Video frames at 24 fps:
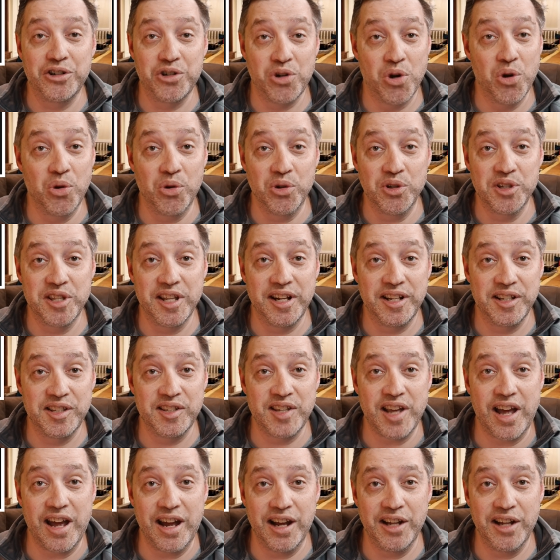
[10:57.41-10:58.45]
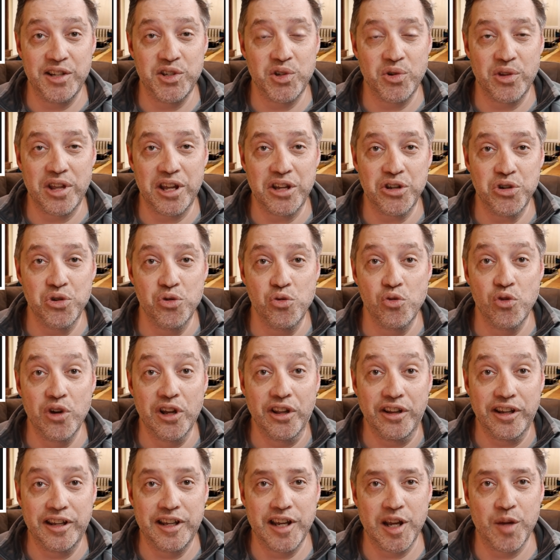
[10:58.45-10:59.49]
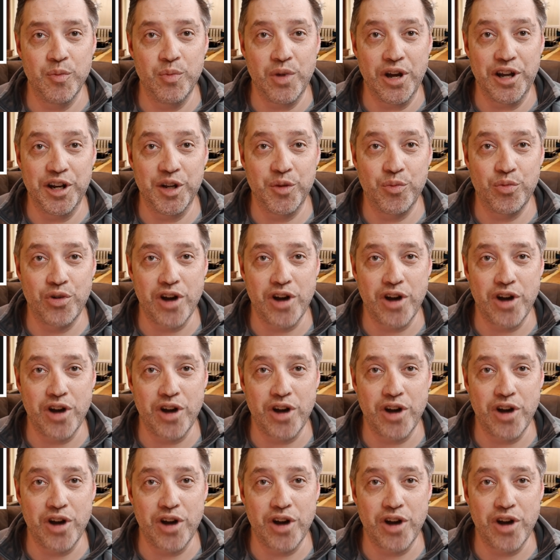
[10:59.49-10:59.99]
at totals than at sides, or that you really kick butt at